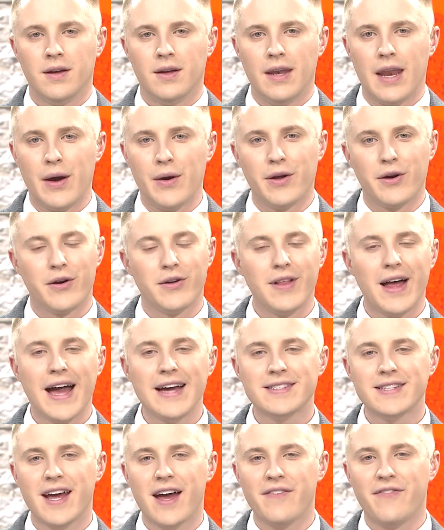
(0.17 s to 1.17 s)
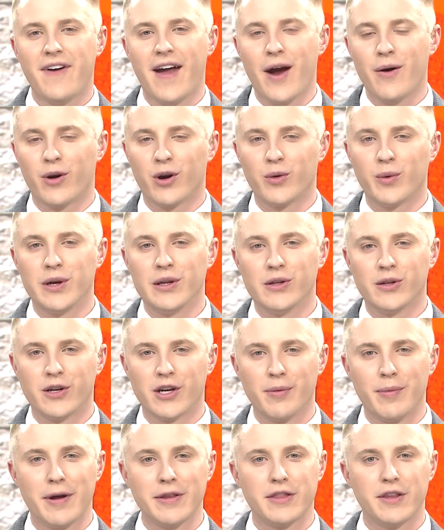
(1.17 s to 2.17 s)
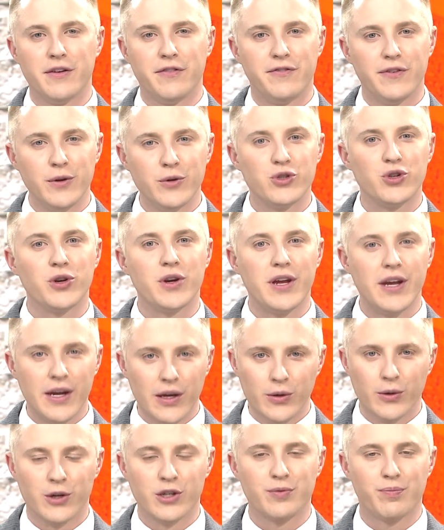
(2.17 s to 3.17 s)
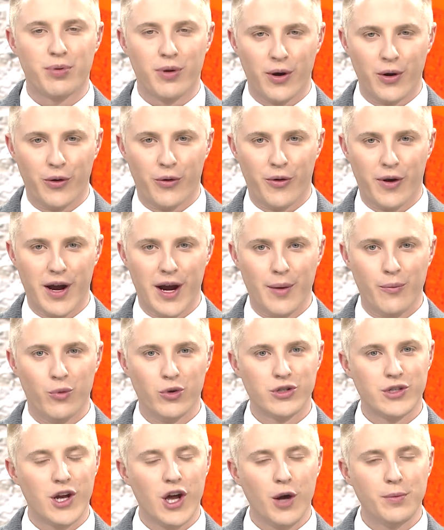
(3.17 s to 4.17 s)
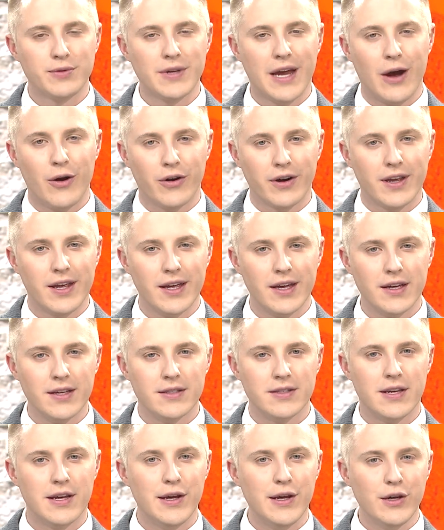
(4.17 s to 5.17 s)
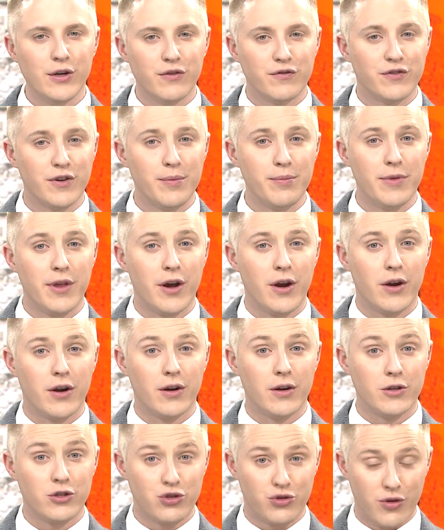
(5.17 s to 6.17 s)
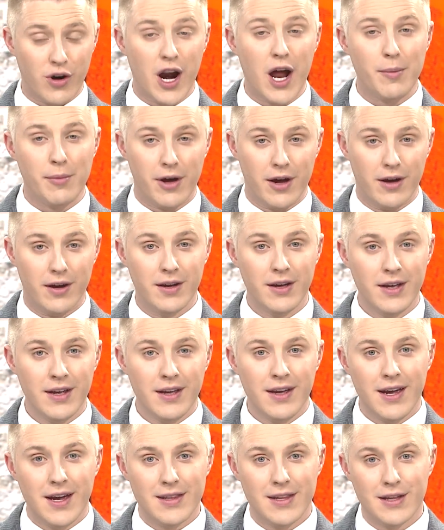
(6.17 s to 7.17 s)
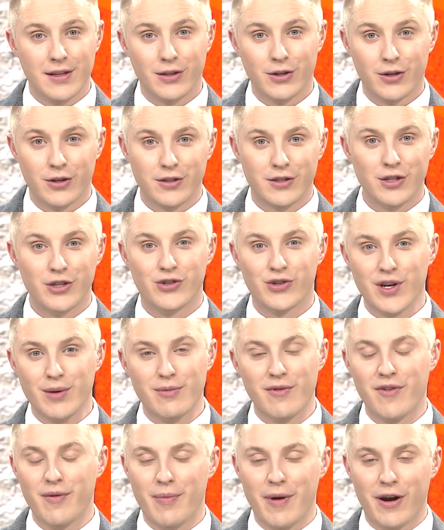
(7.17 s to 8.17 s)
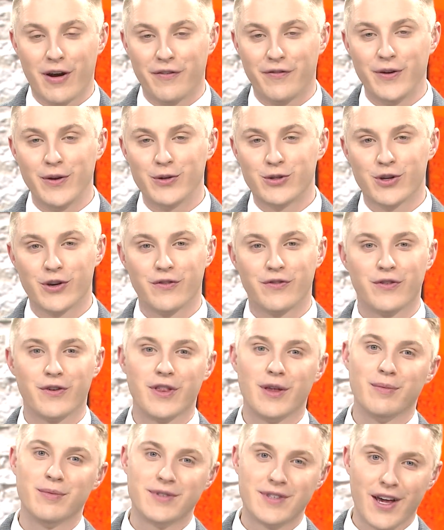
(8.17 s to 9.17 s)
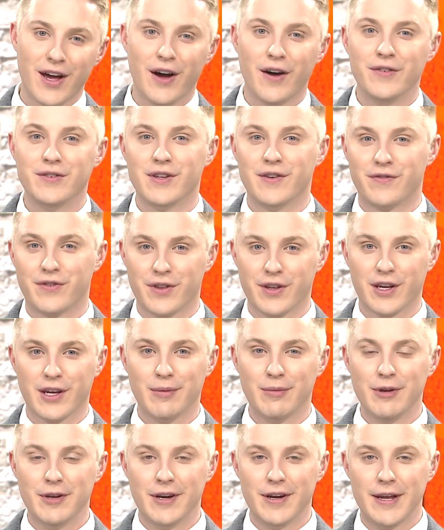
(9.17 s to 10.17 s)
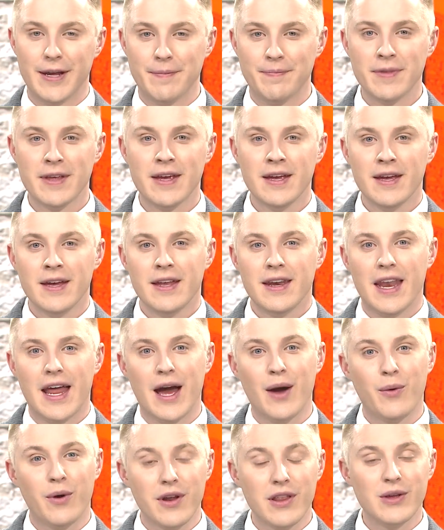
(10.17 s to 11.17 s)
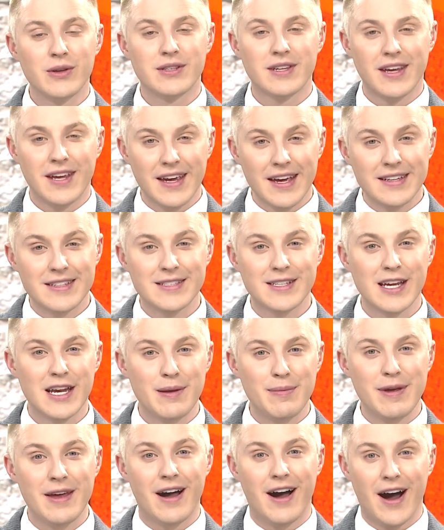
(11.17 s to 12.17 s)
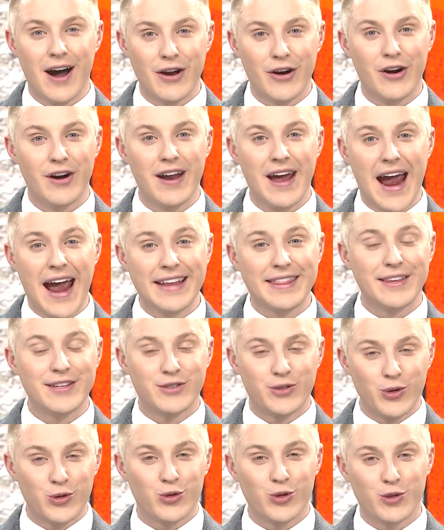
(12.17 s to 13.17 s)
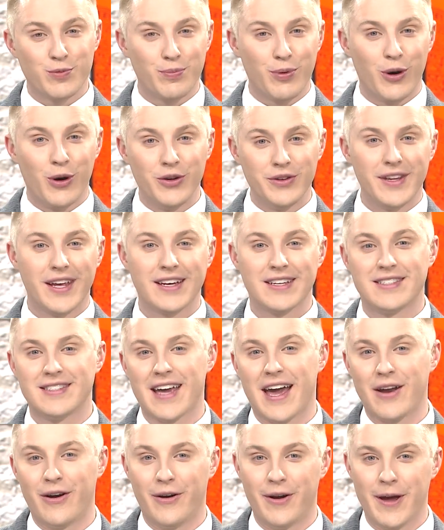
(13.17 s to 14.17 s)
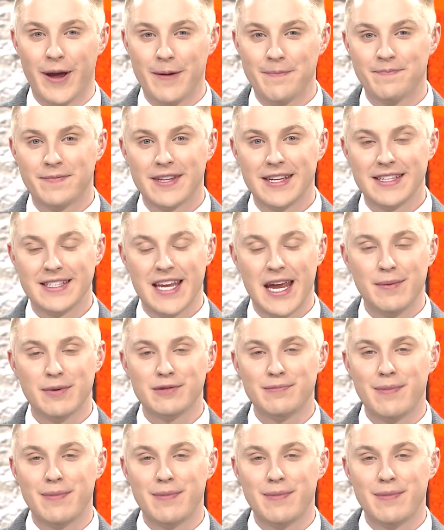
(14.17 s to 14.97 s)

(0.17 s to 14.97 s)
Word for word: Now, in our last half hour, we learned about the Future Healers program, which helps our kids heal from their trauma and then learn to dream of a better future for themselves and for the community. Now, one of those kids is going to be honored at the Citrus Bowl next Saturday. His name is